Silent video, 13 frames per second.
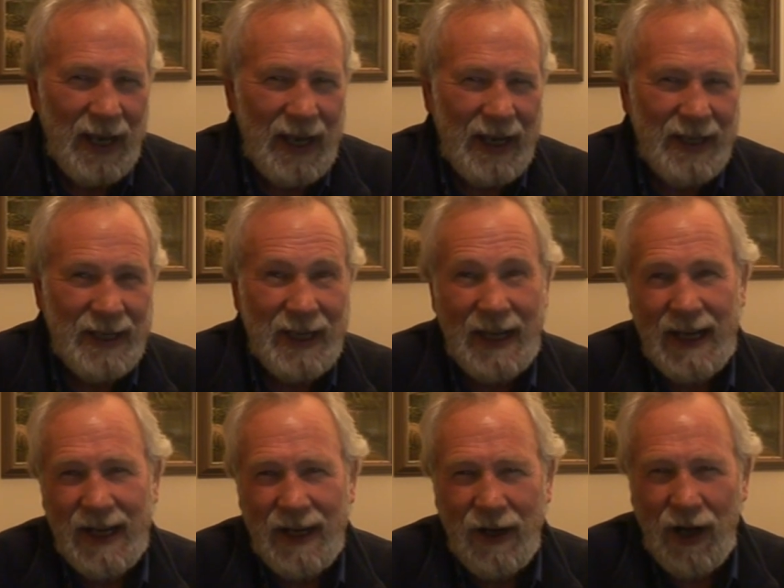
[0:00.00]
And
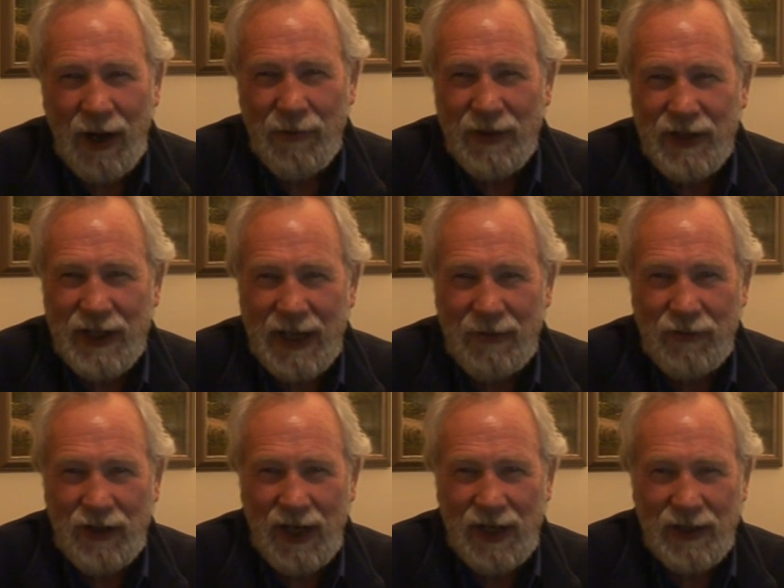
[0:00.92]
uh, I
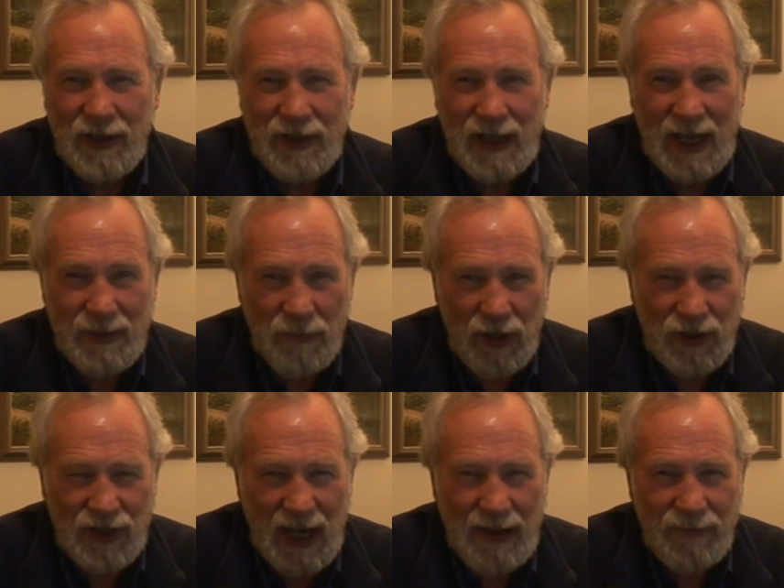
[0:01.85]
received Jesus as my
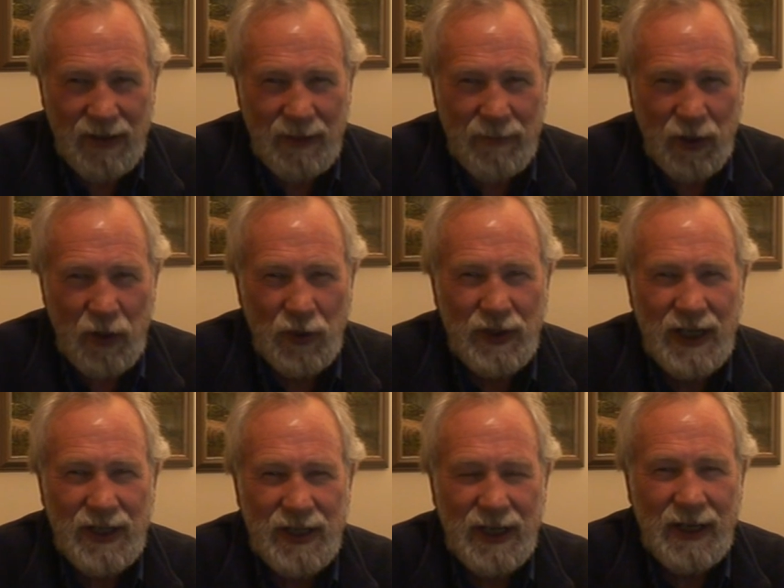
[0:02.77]
Savior because
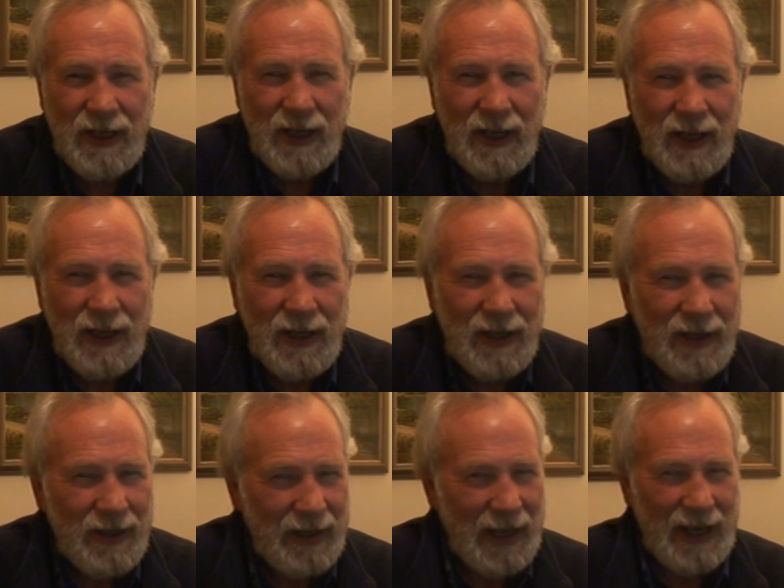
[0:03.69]
He said,
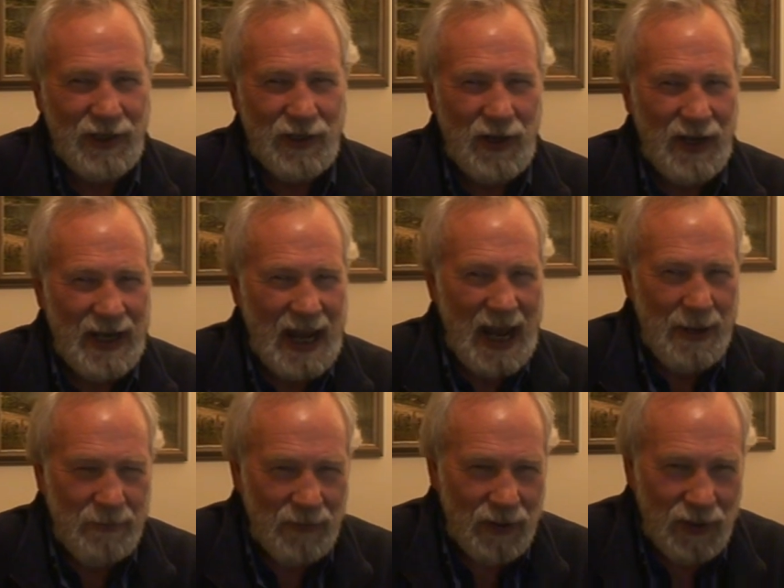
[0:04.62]
As I
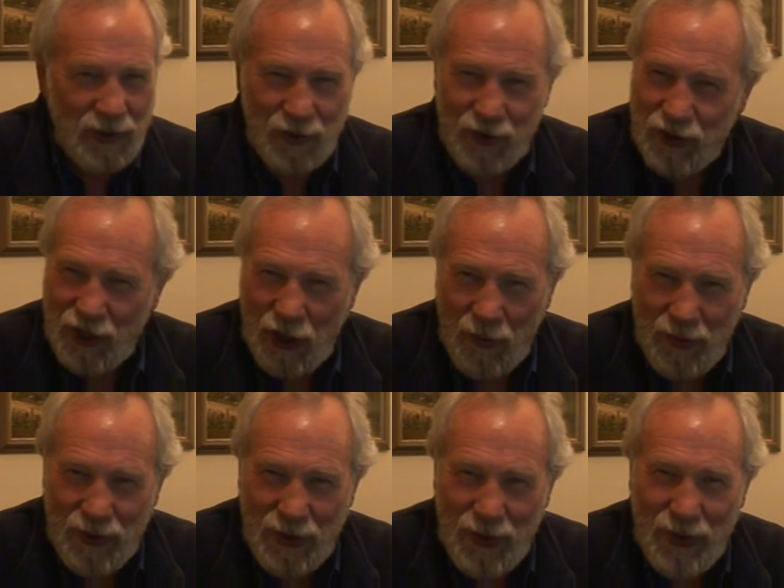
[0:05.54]
am, so are
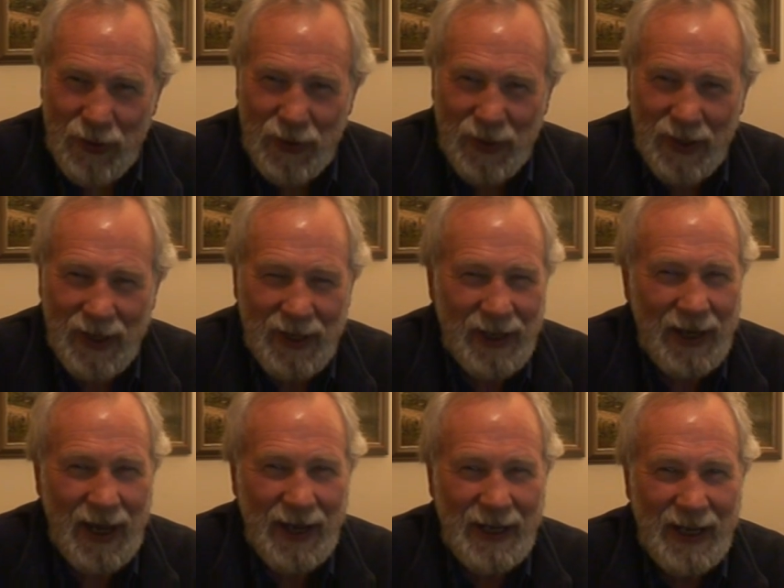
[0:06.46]
you.
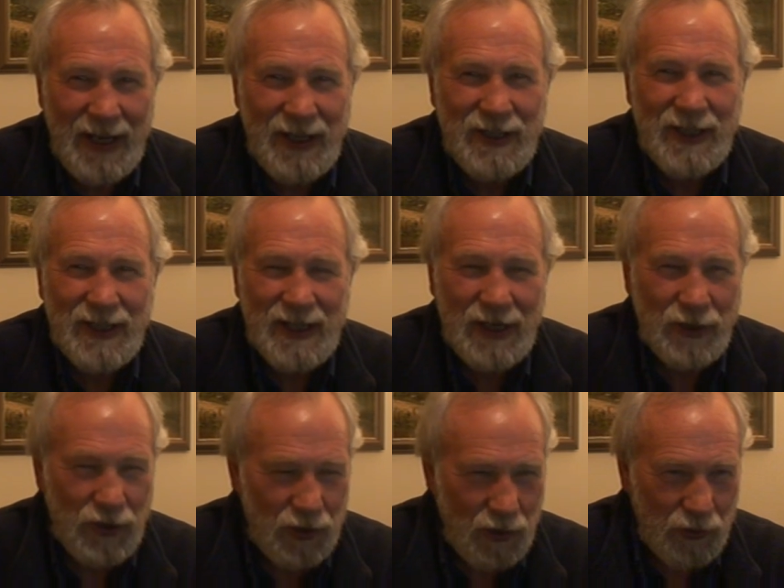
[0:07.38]
And He says
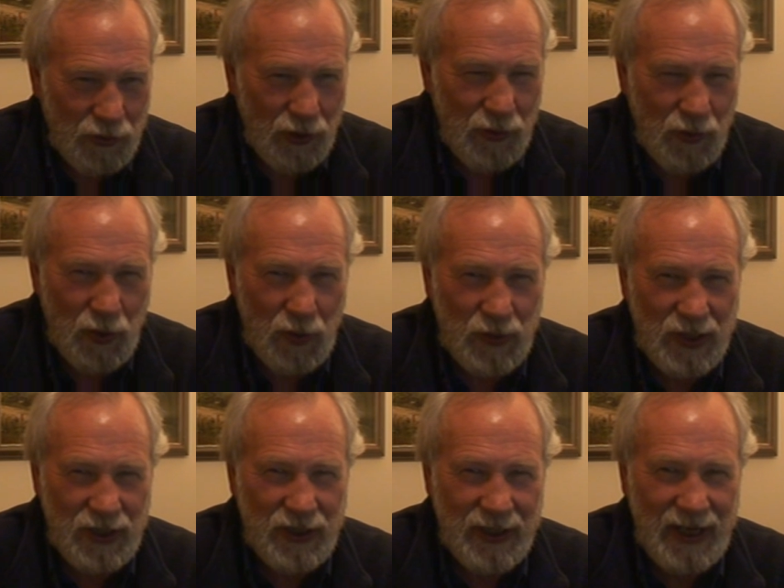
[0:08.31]
unto you too, who's
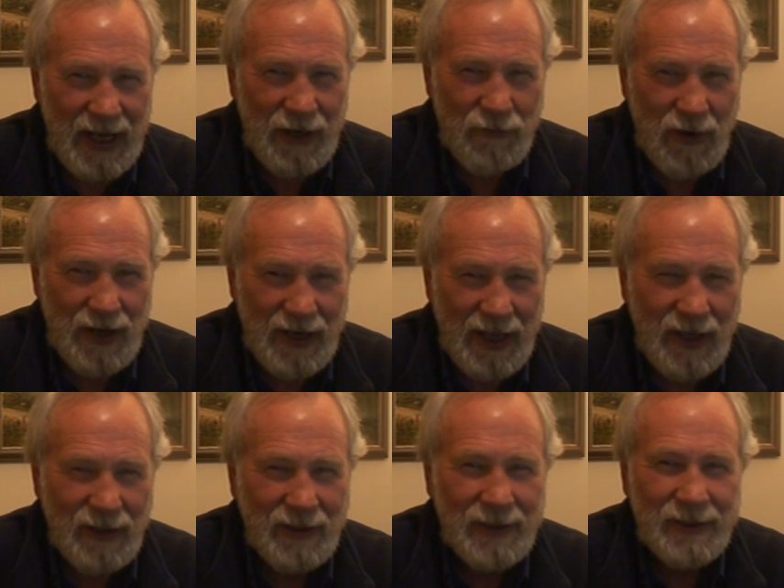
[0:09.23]
listening here right
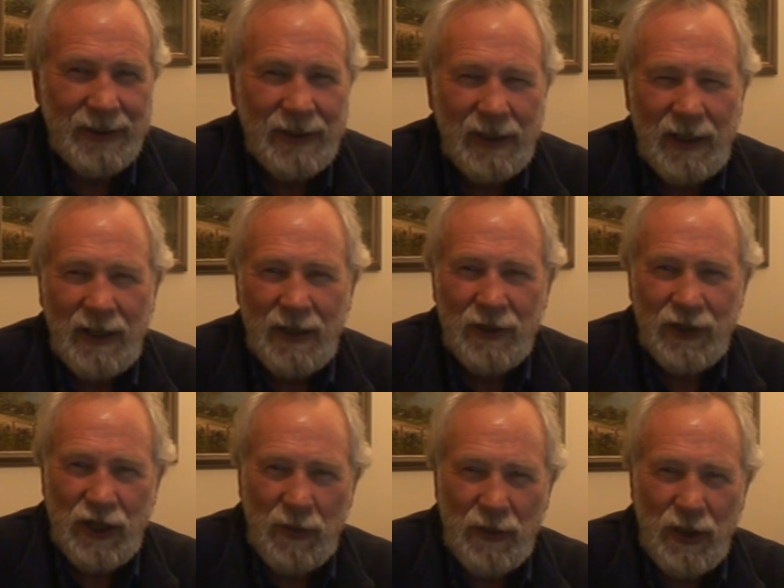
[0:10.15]
now,
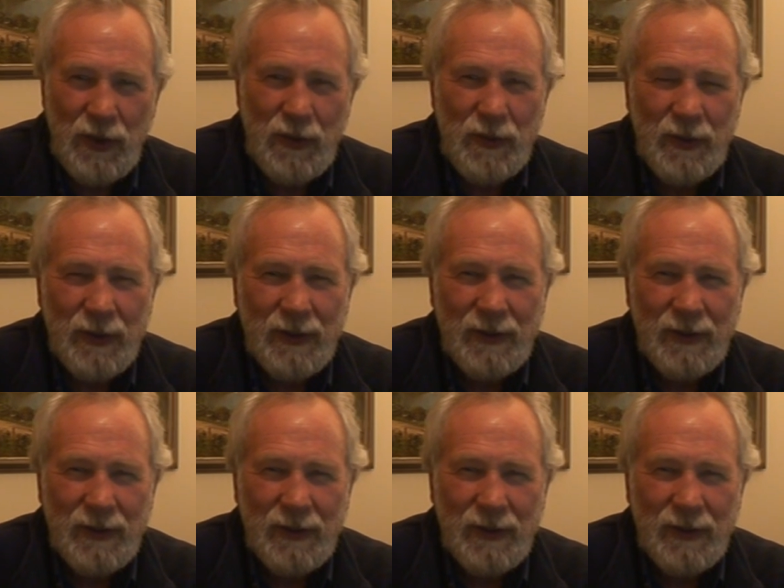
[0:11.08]
So are you